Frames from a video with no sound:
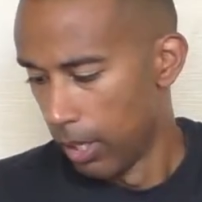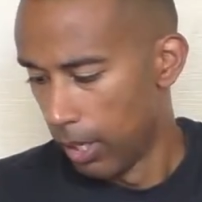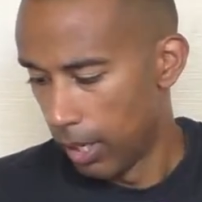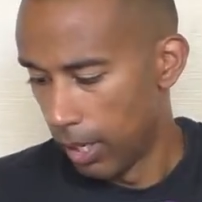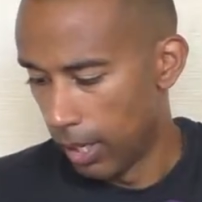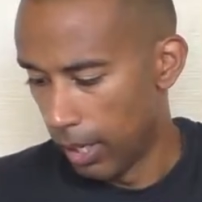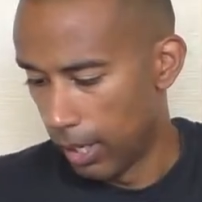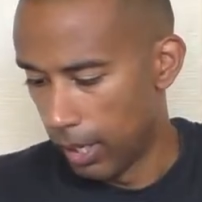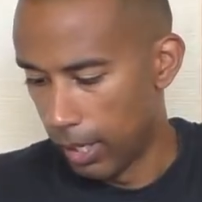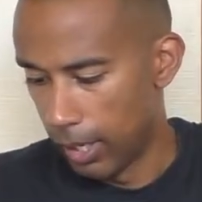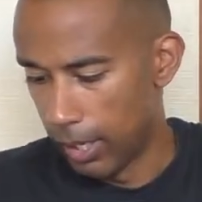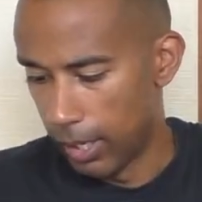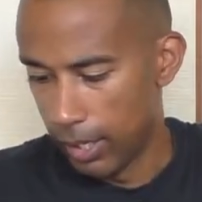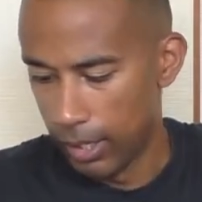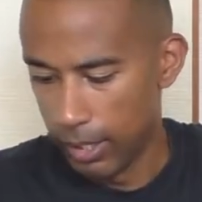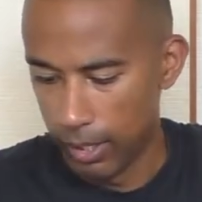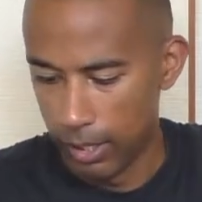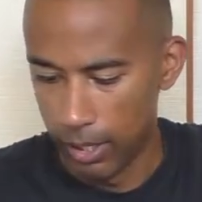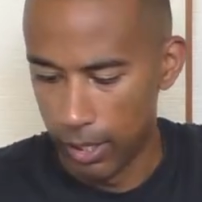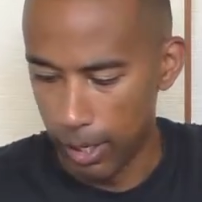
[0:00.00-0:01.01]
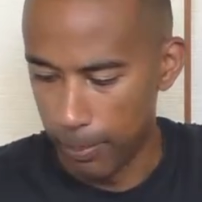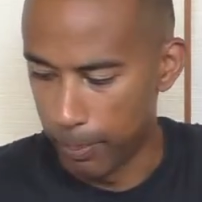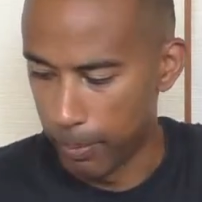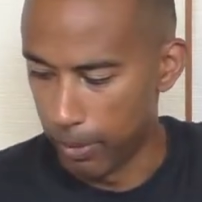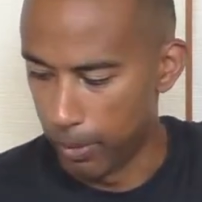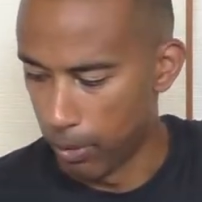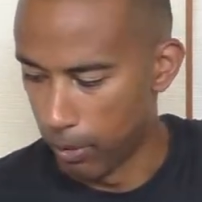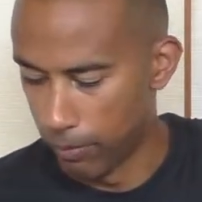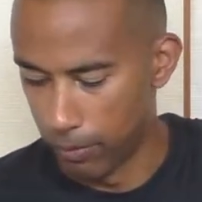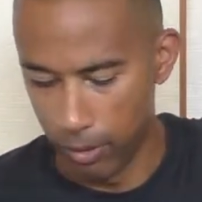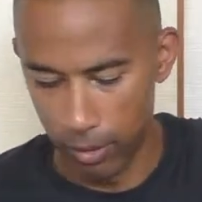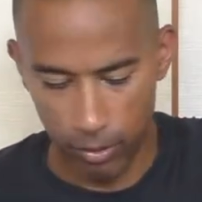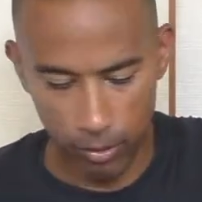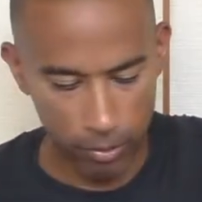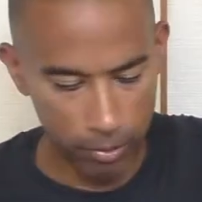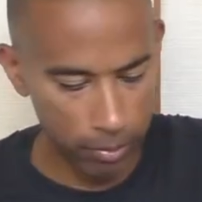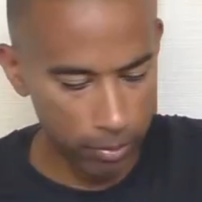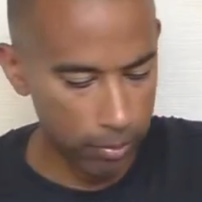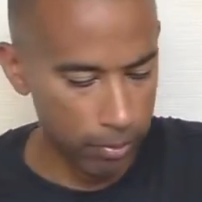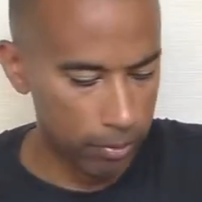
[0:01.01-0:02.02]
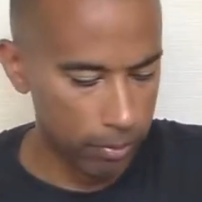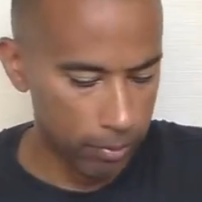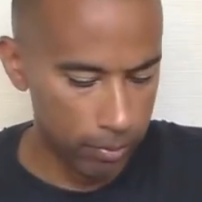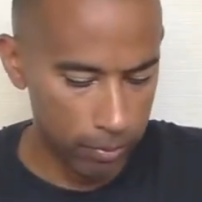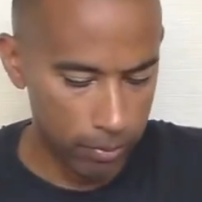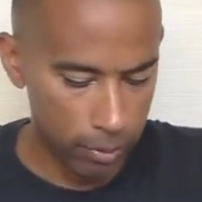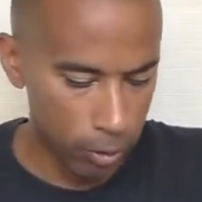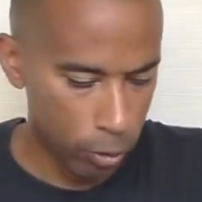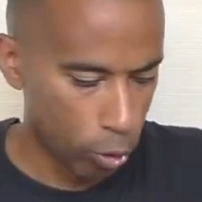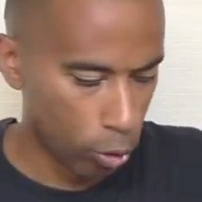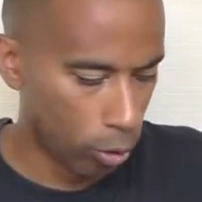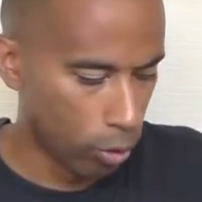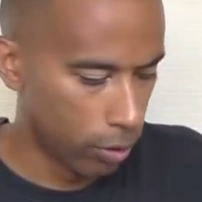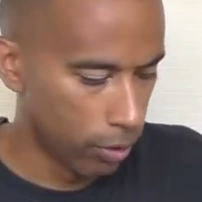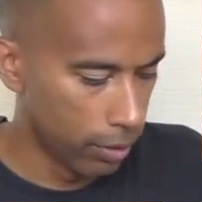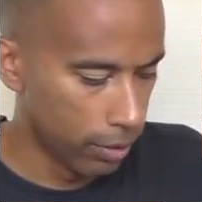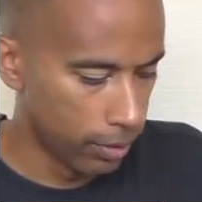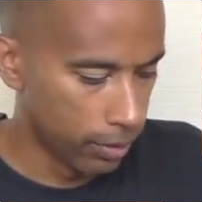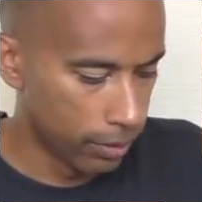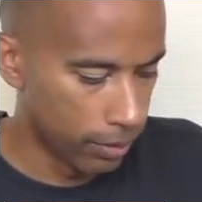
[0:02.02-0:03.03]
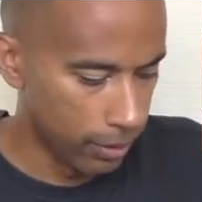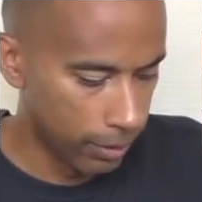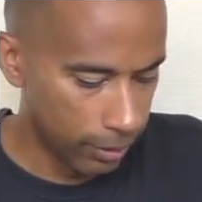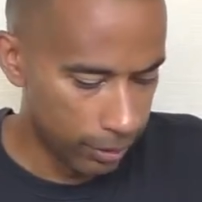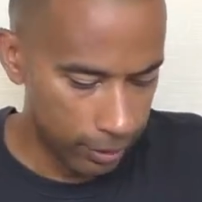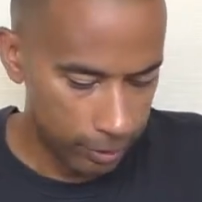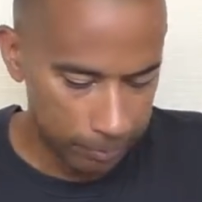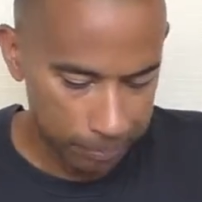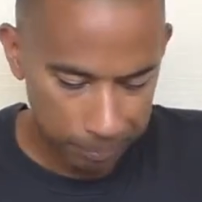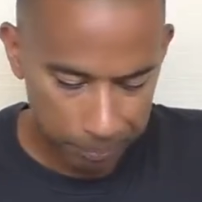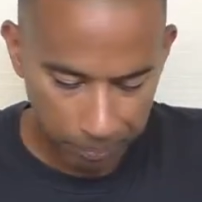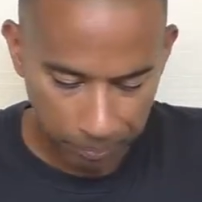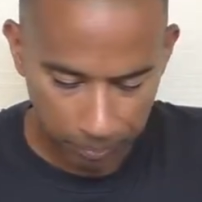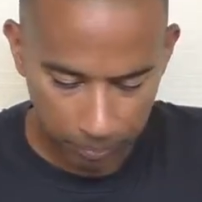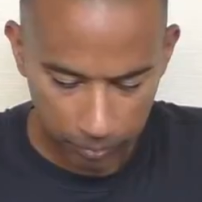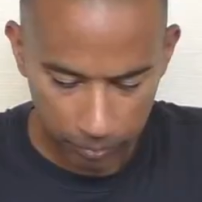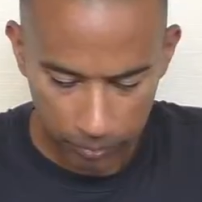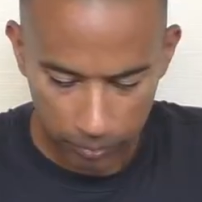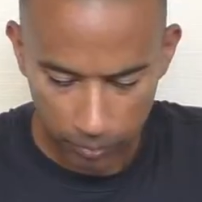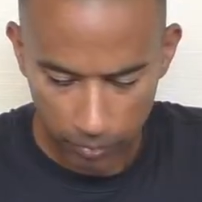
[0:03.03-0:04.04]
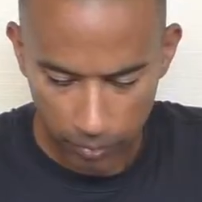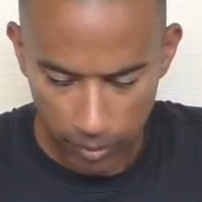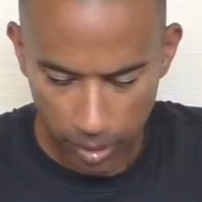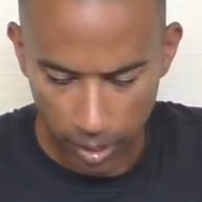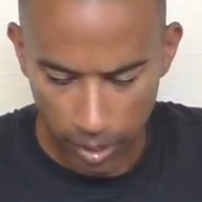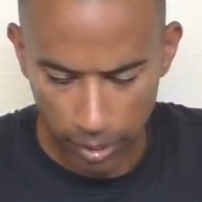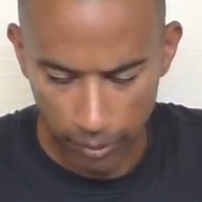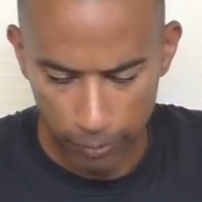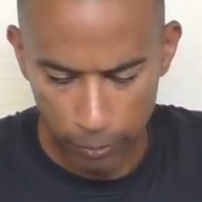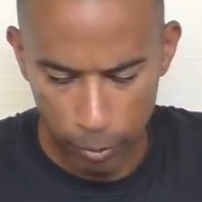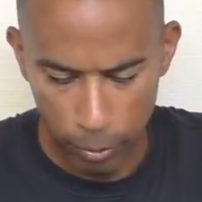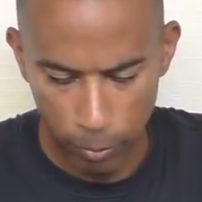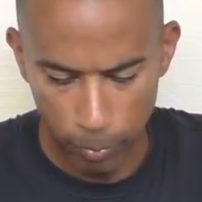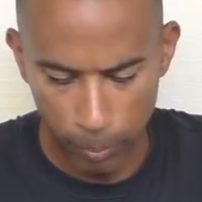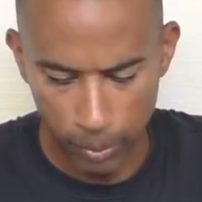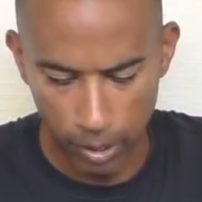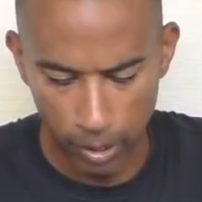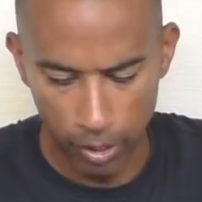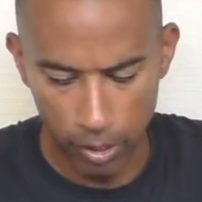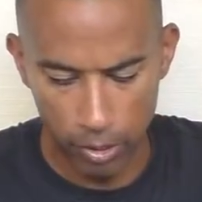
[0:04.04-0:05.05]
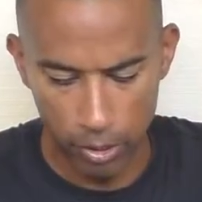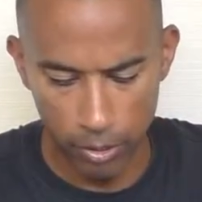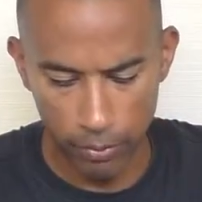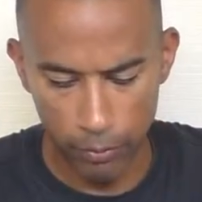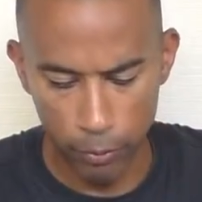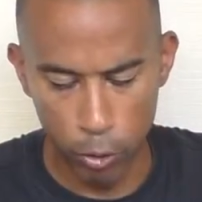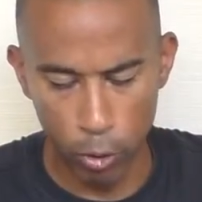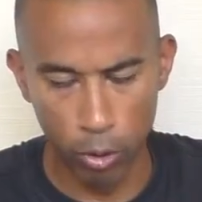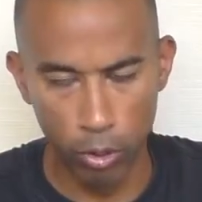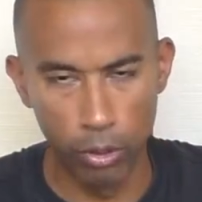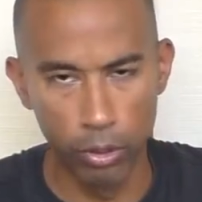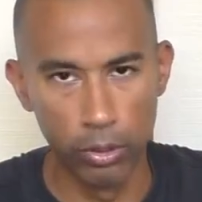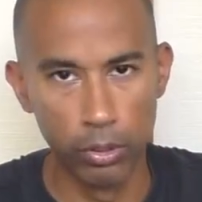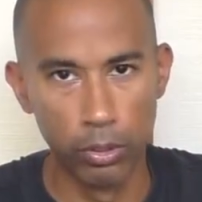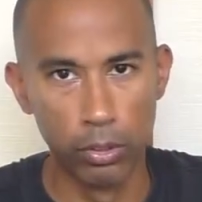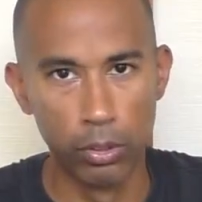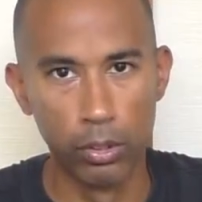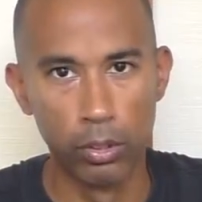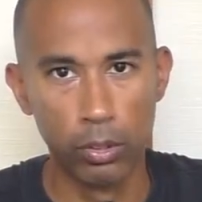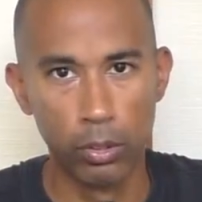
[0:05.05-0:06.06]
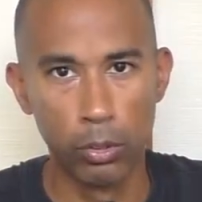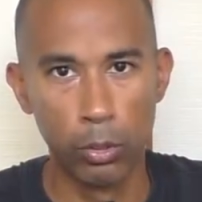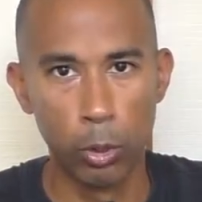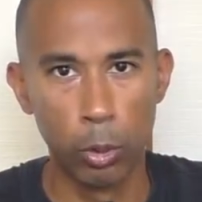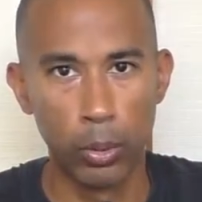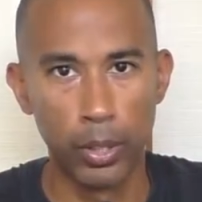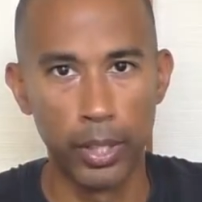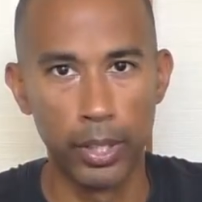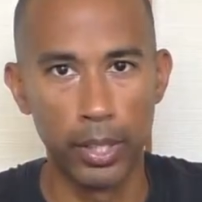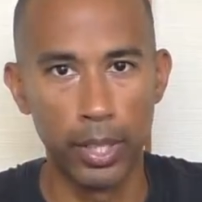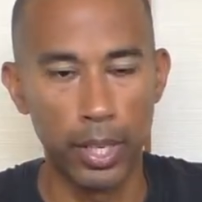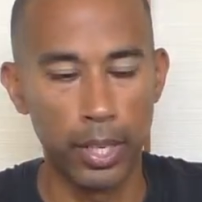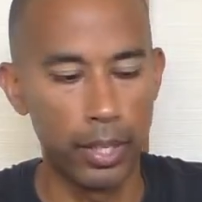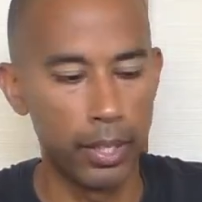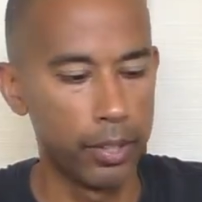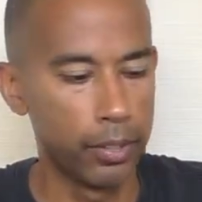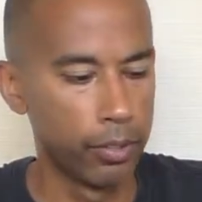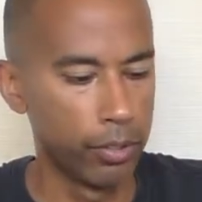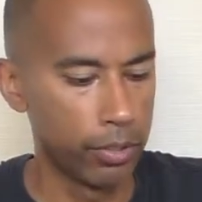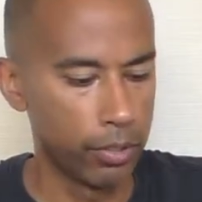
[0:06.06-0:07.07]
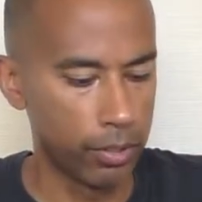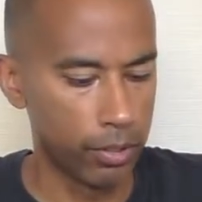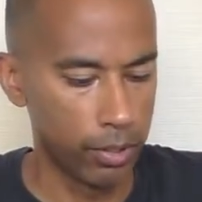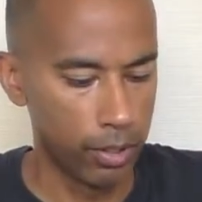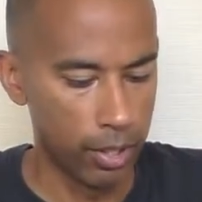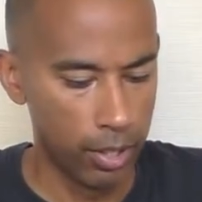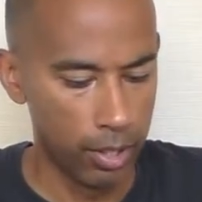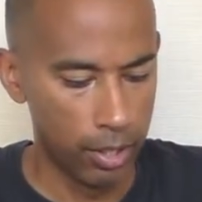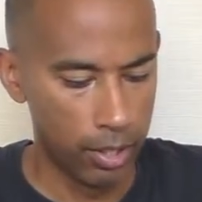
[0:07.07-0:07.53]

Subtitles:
Hop on over to the Jordans here. I have 2 pairs of Jordan 29s.